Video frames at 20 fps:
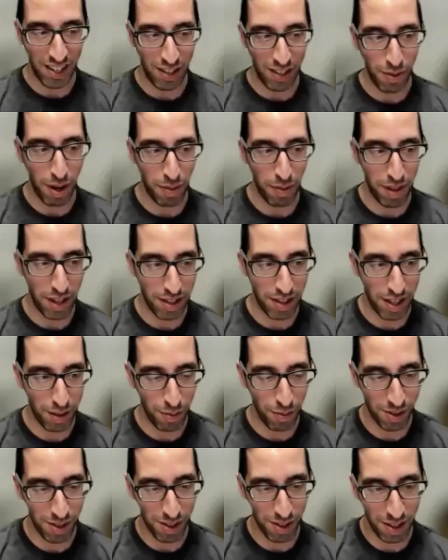Wow, that
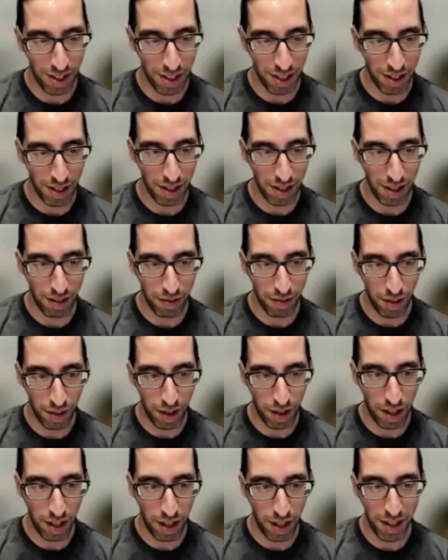was a
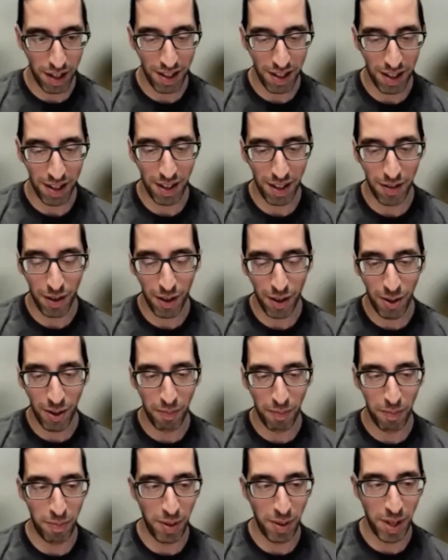very
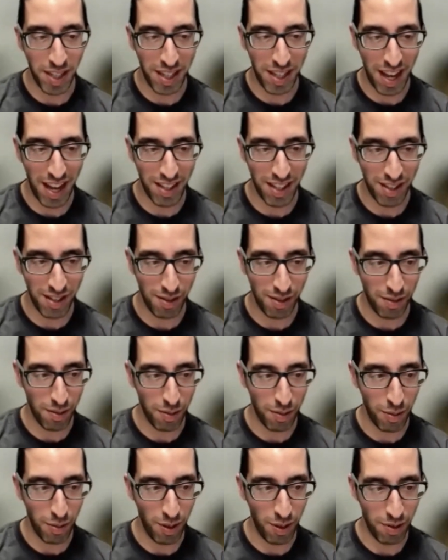complete answer,
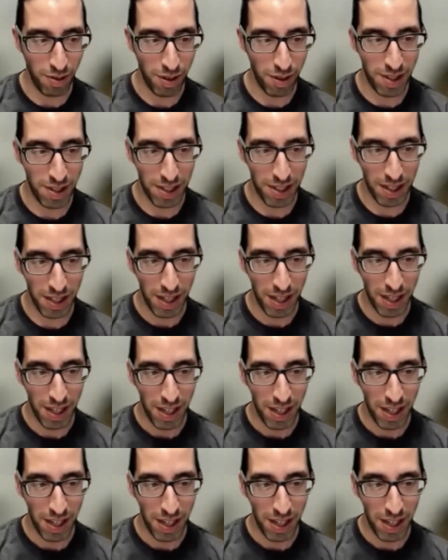Larisa.